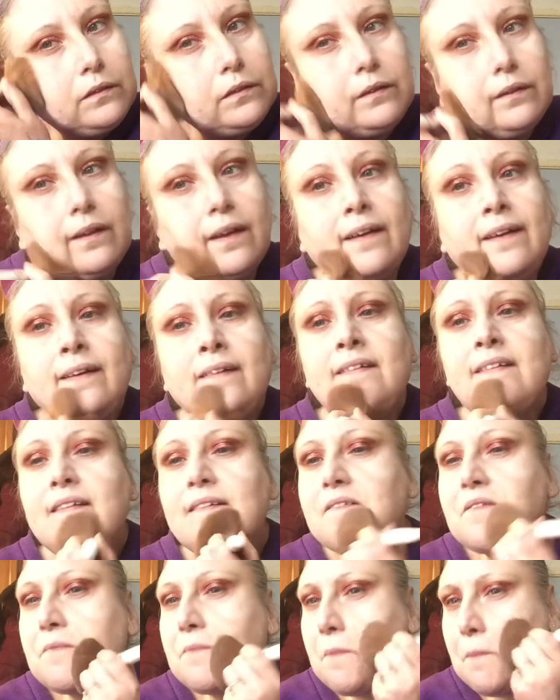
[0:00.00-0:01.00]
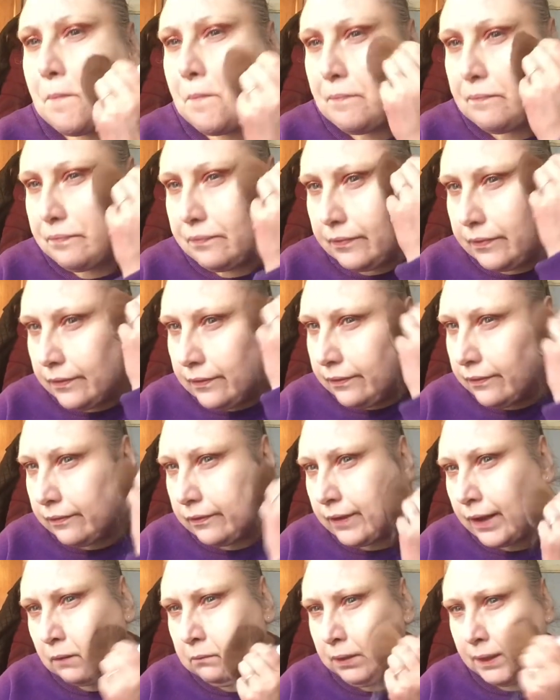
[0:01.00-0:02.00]
Then,
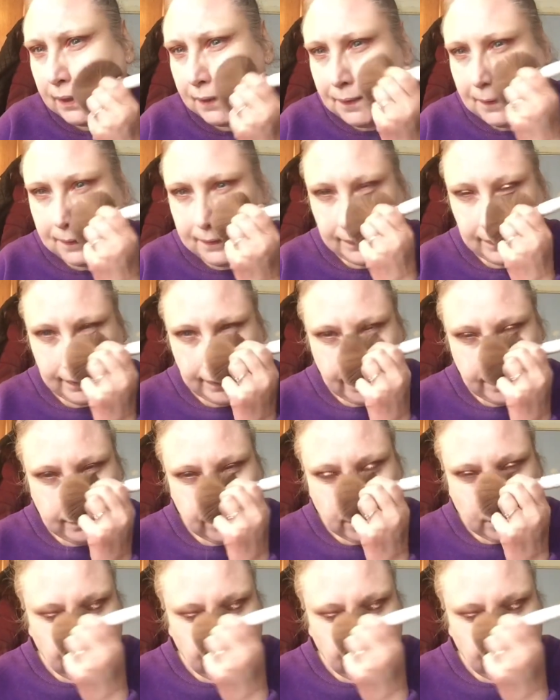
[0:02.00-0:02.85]
dab it like this.